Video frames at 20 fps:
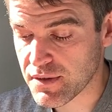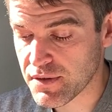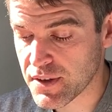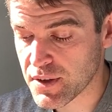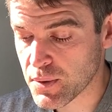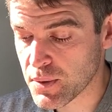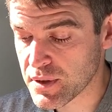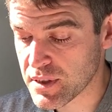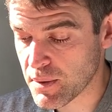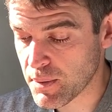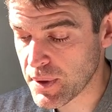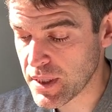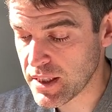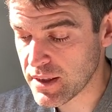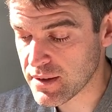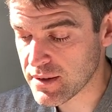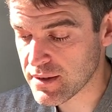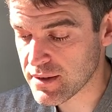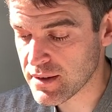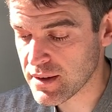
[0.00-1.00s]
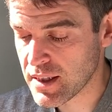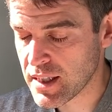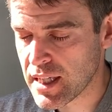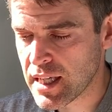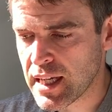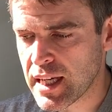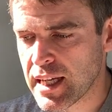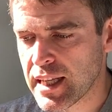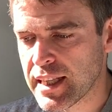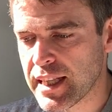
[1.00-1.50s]
it was at peace.
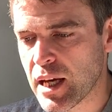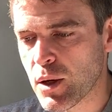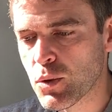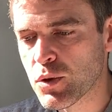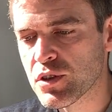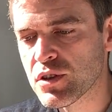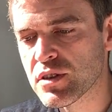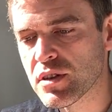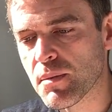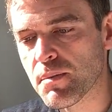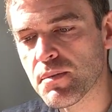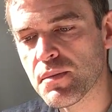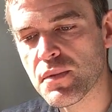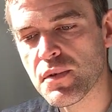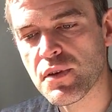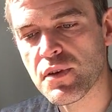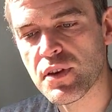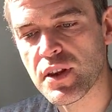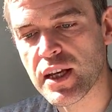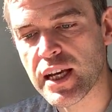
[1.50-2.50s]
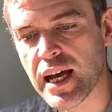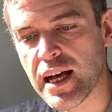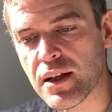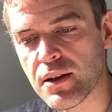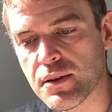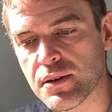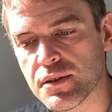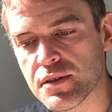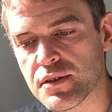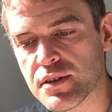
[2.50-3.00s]
There was something
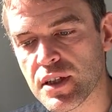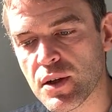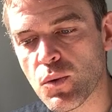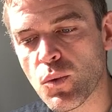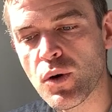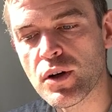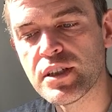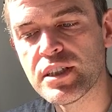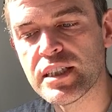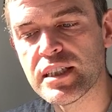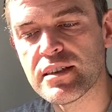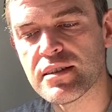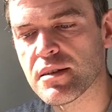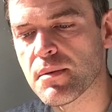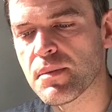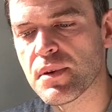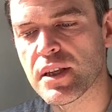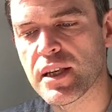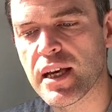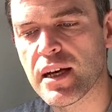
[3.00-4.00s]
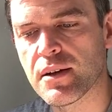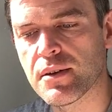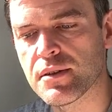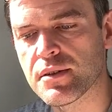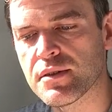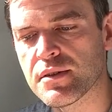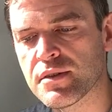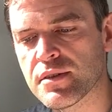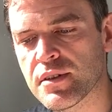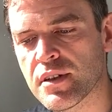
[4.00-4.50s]
else. It wanted something
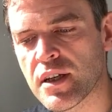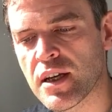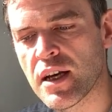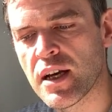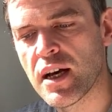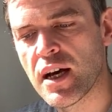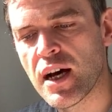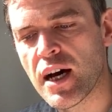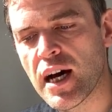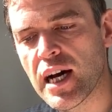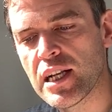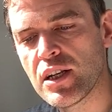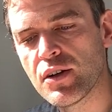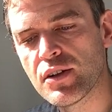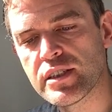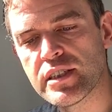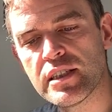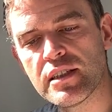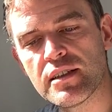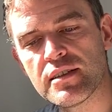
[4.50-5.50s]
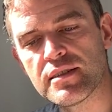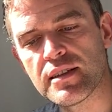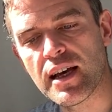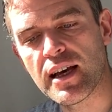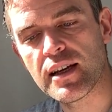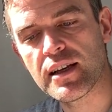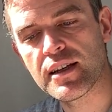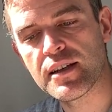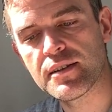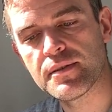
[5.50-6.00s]
else. I looked in the
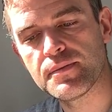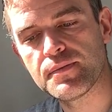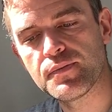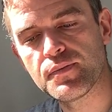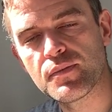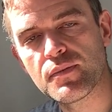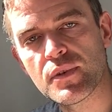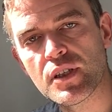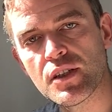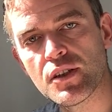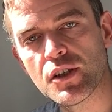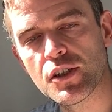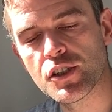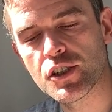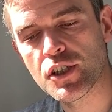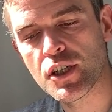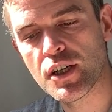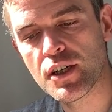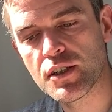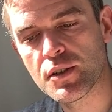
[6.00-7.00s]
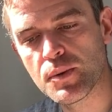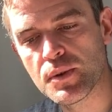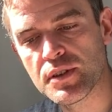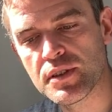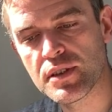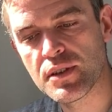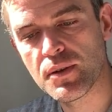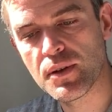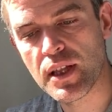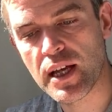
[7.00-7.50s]
sack. The shirt was
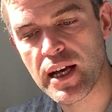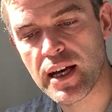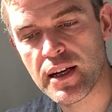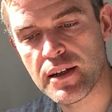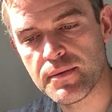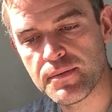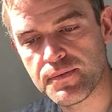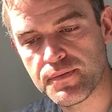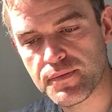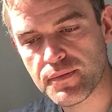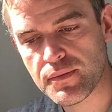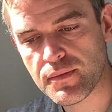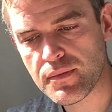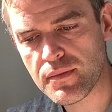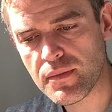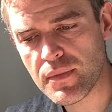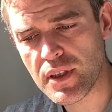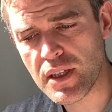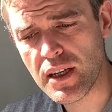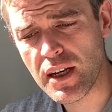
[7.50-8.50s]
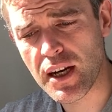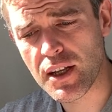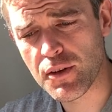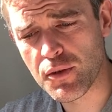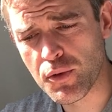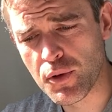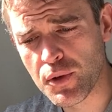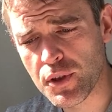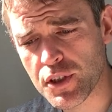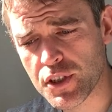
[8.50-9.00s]
still there. I
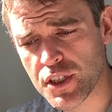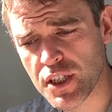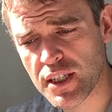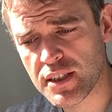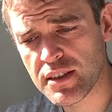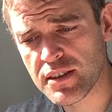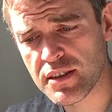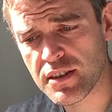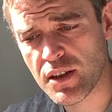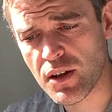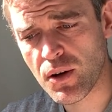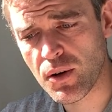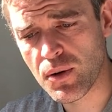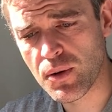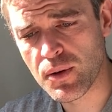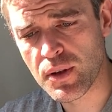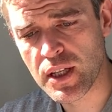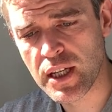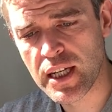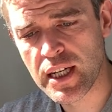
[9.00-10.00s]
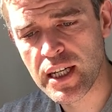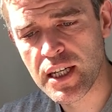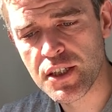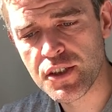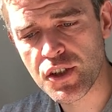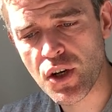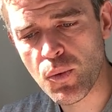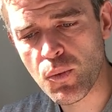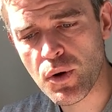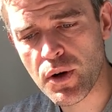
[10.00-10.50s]
threw the shirt into the hole.
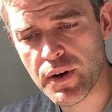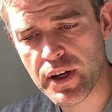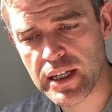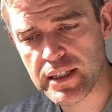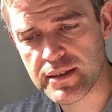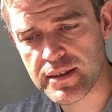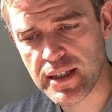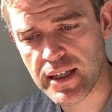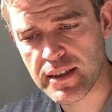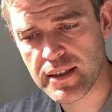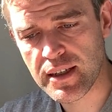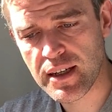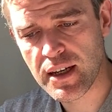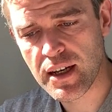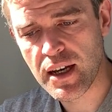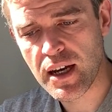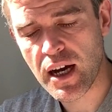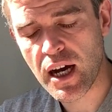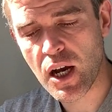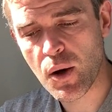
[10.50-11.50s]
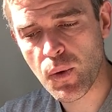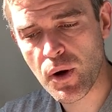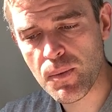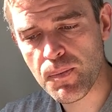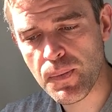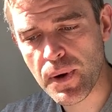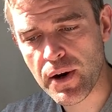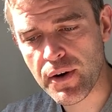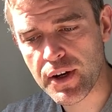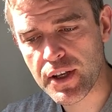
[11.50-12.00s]
"Don't worry," I said. "I won't
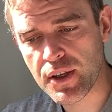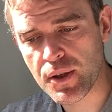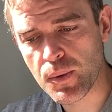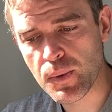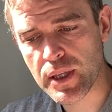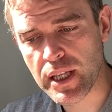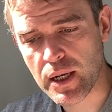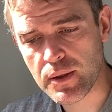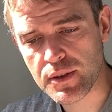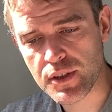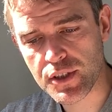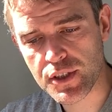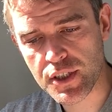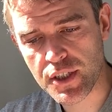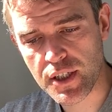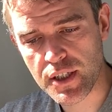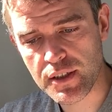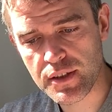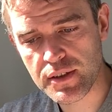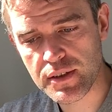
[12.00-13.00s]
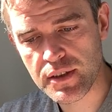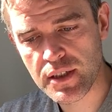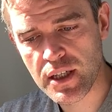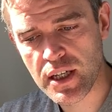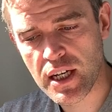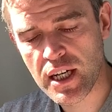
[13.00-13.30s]
bury you without a shirt."